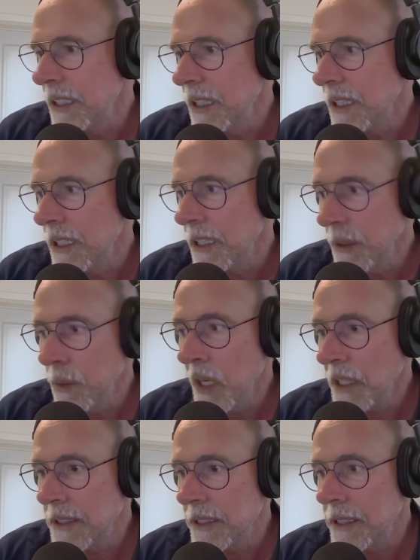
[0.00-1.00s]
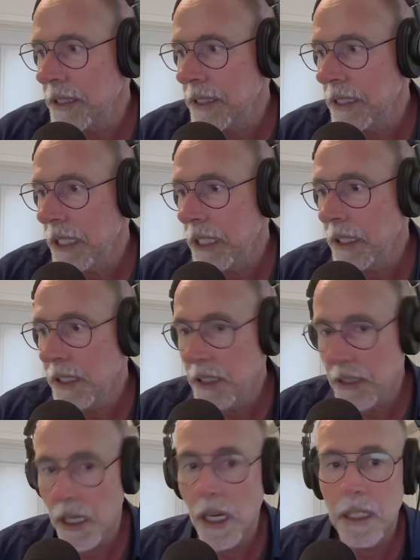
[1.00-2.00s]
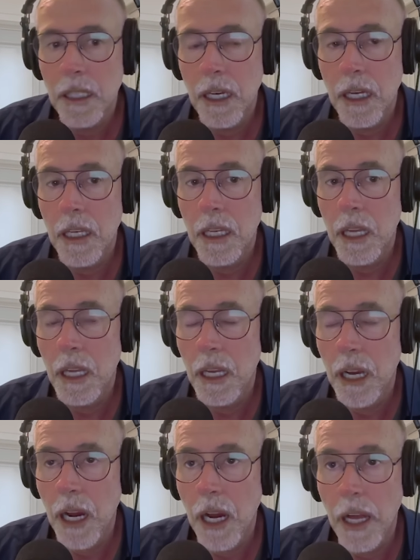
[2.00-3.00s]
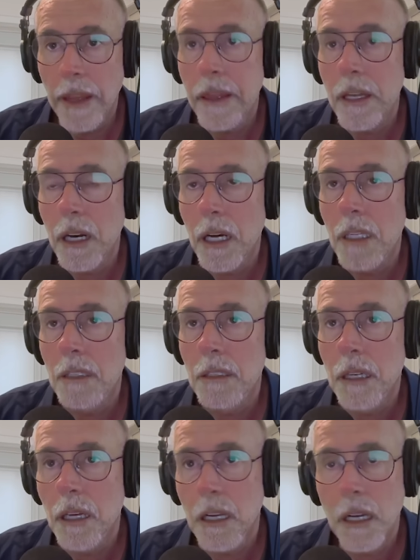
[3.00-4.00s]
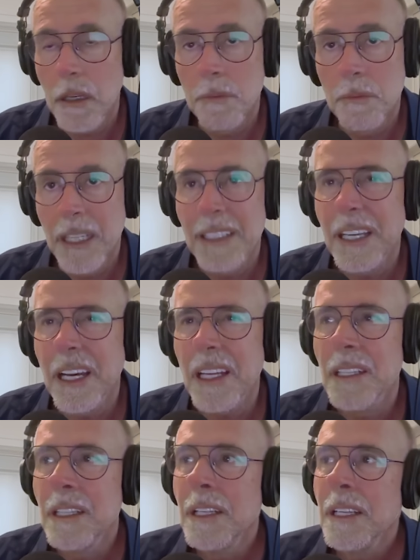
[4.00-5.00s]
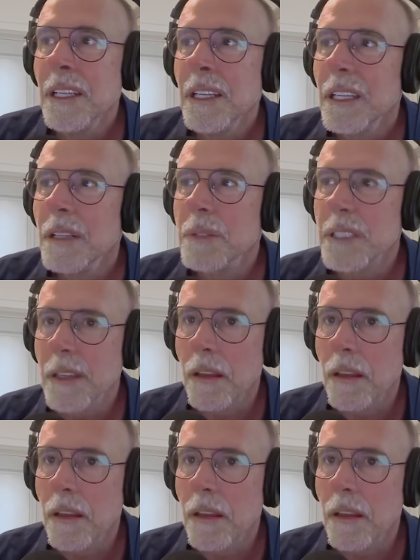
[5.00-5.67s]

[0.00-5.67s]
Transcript: then he walked in and he saw that. And I thought, my dad, it was the